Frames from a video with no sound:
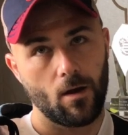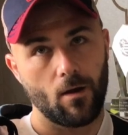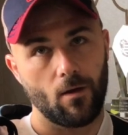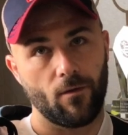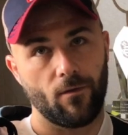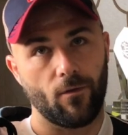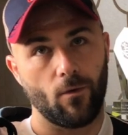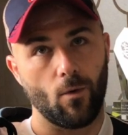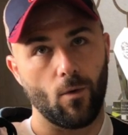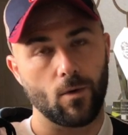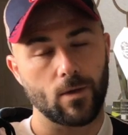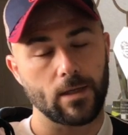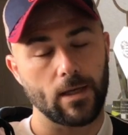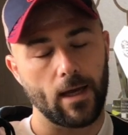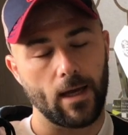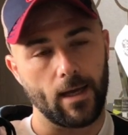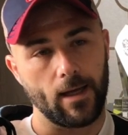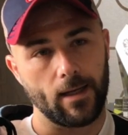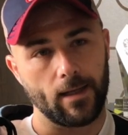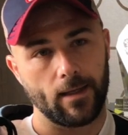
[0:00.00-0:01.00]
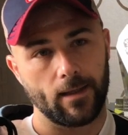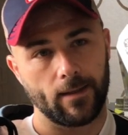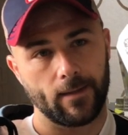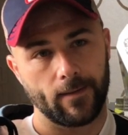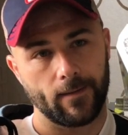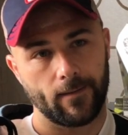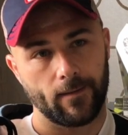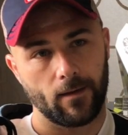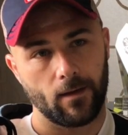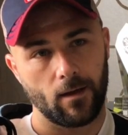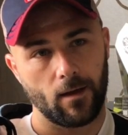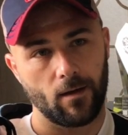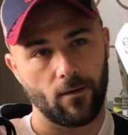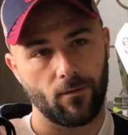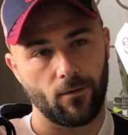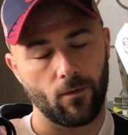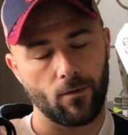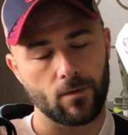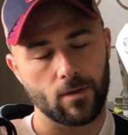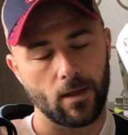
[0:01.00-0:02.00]
14. Yeah,
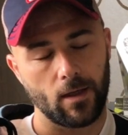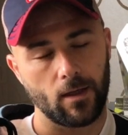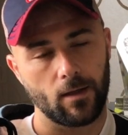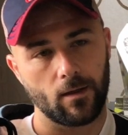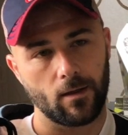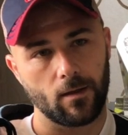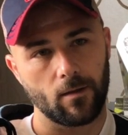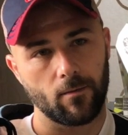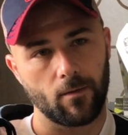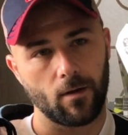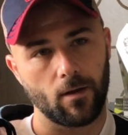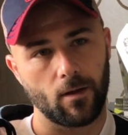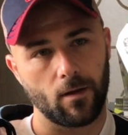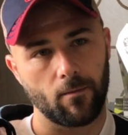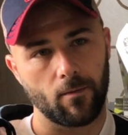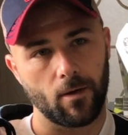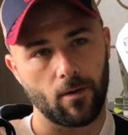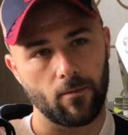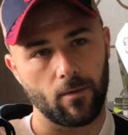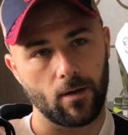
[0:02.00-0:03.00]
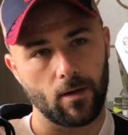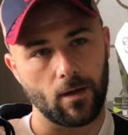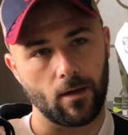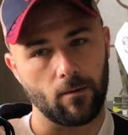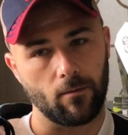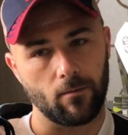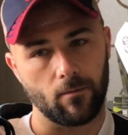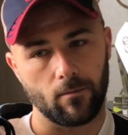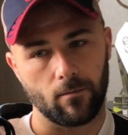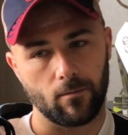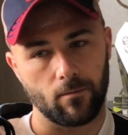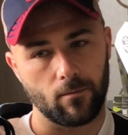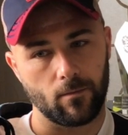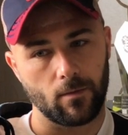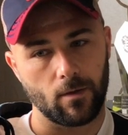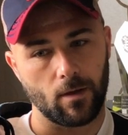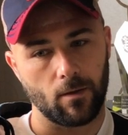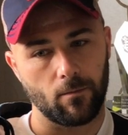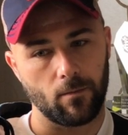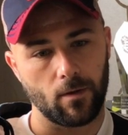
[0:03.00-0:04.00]
14 at the moment that
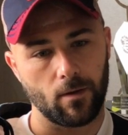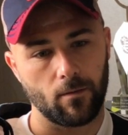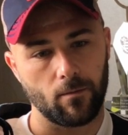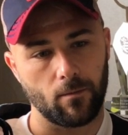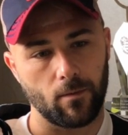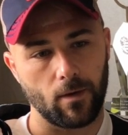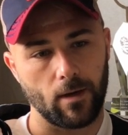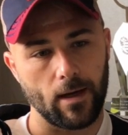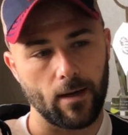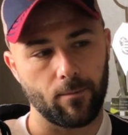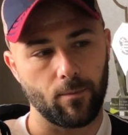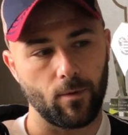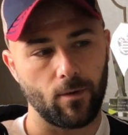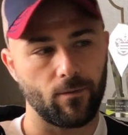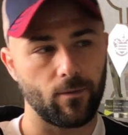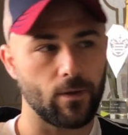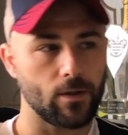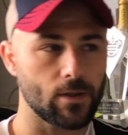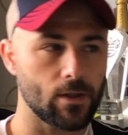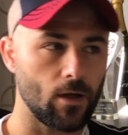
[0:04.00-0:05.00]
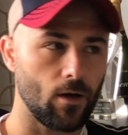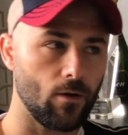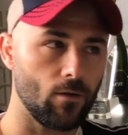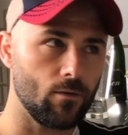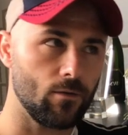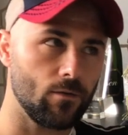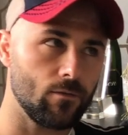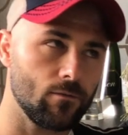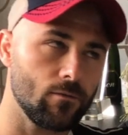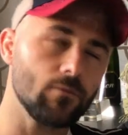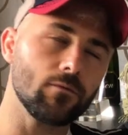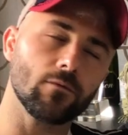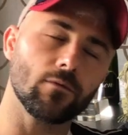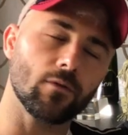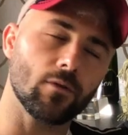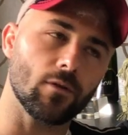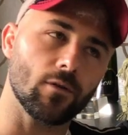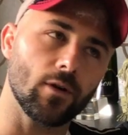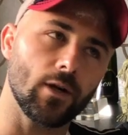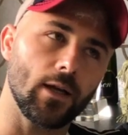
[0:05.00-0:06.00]
we're happy with. We sold
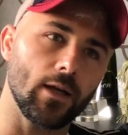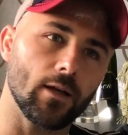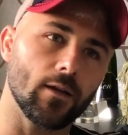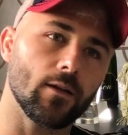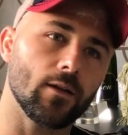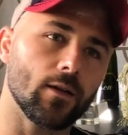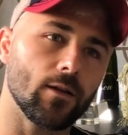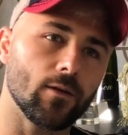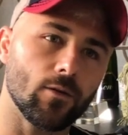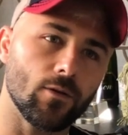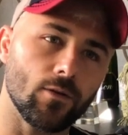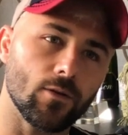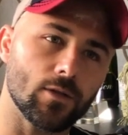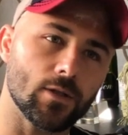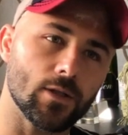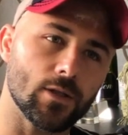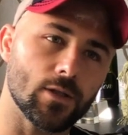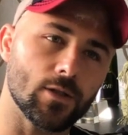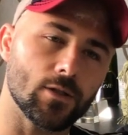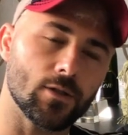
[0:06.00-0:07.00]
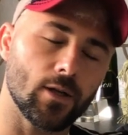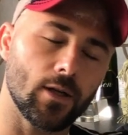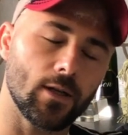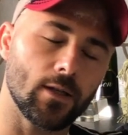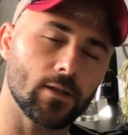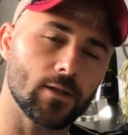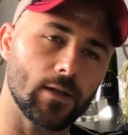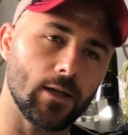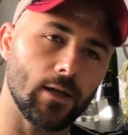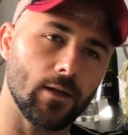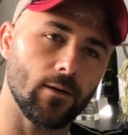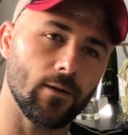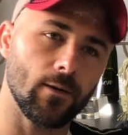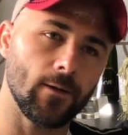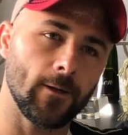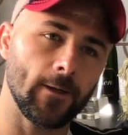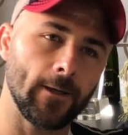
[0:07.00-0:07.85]
3 at the horses and training sale.